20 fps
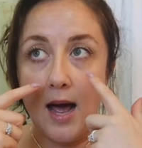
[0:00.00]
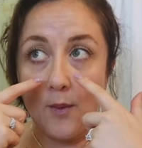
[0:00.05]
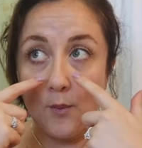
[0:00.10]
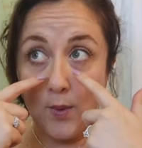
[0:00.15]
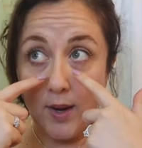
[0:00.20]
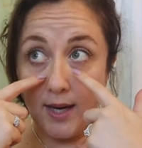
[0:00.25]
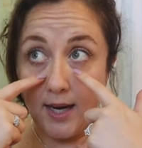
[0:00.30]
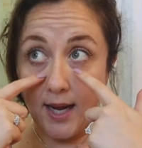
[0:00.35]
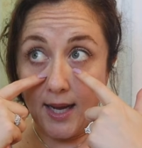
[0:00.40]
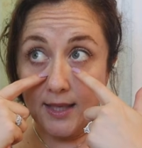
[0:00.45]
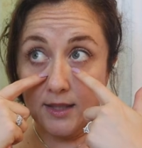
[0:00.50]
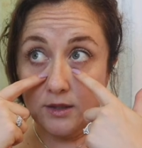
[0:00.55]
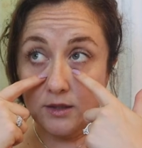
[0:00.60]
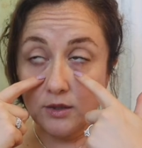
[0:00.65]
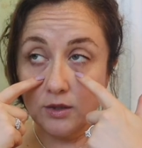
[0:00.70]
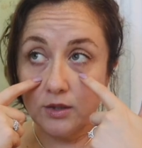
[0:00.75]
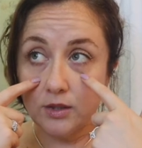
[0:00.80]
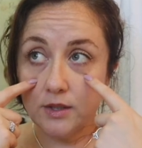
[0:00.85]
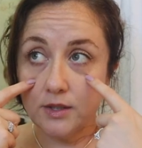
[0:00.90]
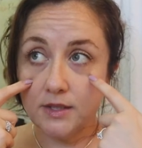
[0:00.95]
when I
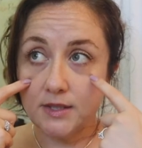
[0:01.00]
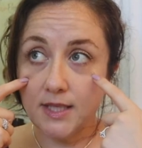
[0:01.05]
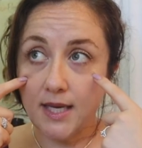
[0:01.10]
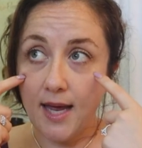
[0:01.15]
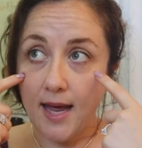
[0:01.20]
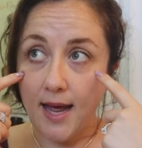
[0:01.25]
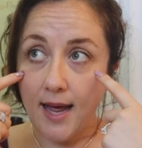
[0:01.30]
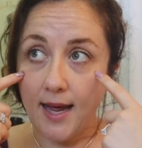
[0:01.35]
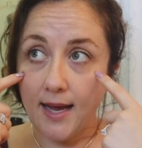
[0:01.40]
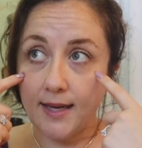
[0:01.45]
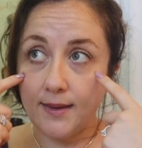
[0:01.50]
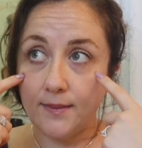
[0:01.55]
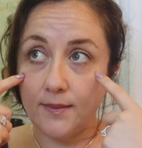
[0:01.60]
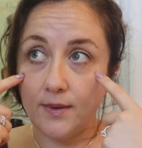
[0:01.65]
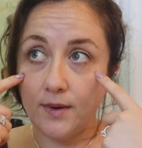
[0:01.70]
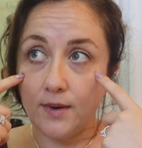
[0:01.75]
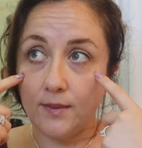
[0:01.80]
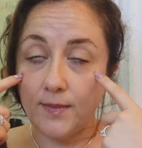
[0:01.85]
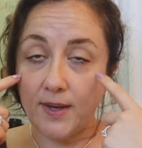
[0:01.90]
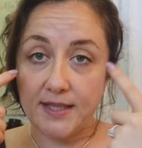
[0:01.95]
looked at
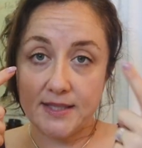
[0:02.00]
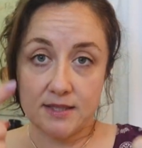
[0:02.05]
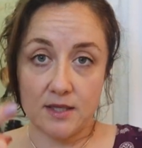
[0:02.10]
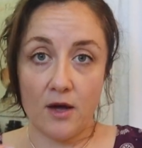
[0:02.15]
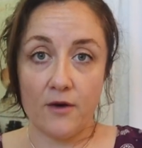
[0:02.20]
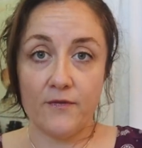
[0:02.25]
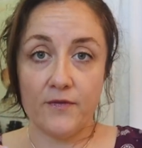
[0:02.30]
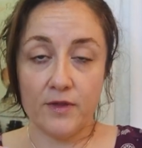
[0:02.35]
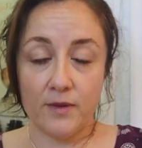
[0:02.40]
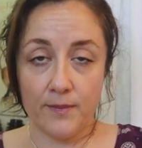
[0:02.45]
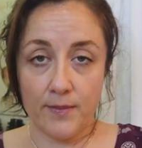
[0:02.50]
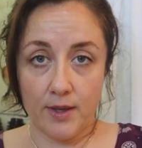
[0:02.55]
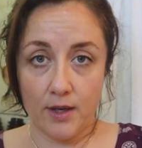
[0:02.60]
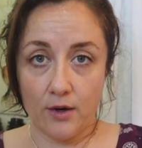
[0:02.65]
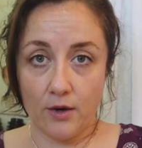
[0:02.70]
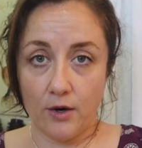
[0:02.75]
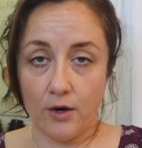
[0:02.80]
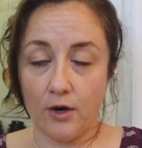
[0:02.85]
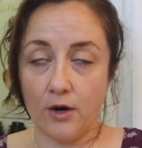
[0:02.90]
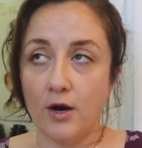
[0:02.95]
myself in the
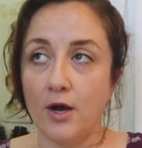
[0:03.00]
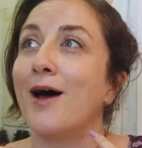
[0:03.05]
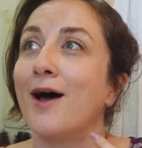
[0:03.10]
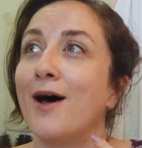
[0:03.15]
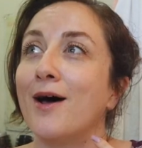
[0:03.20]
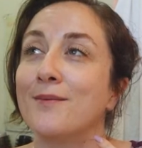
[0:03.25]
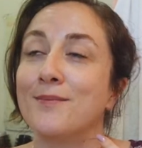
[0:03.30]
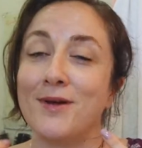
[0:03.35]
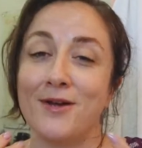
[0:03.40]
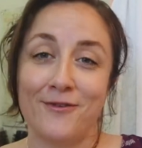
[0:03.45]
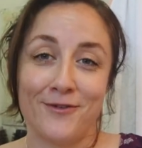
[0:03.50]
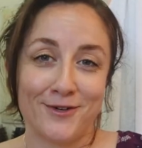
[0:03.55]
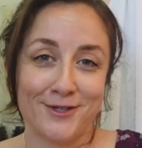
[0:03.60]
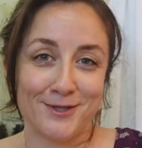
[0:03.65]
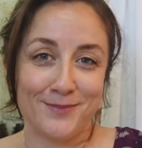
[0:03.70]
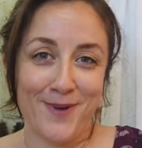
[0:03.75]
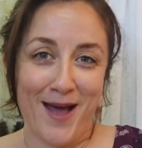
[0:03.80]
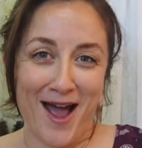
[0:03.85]
mirror on my first